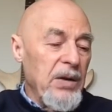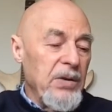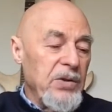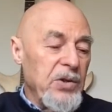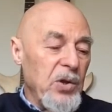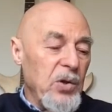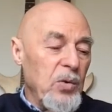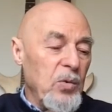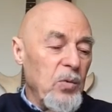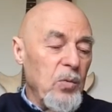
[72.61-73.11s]

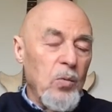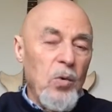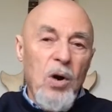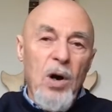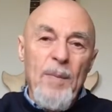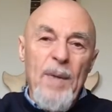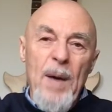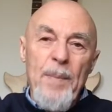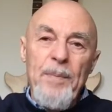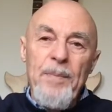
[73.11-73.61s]
to
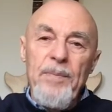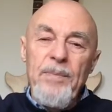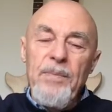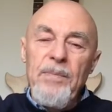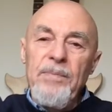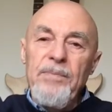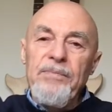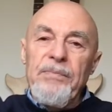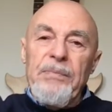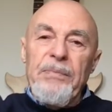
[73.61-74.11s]
warm up
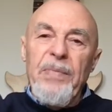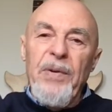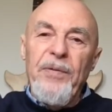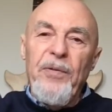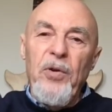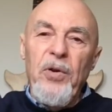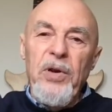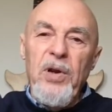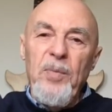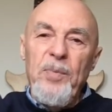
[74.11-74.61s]

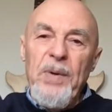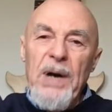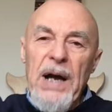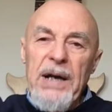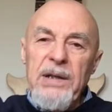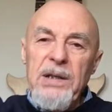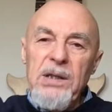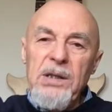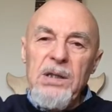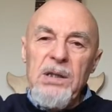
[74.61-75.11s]
before you
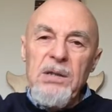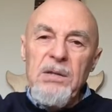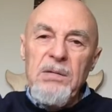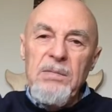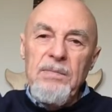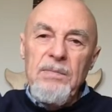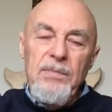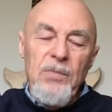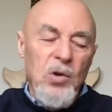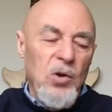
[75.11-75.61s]
practice
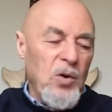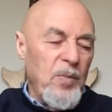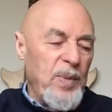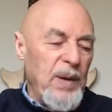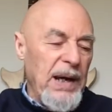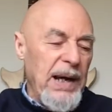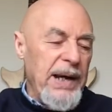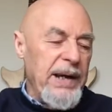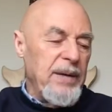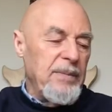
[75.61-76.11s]
or
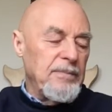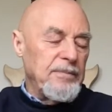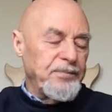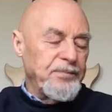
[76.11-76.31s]
play.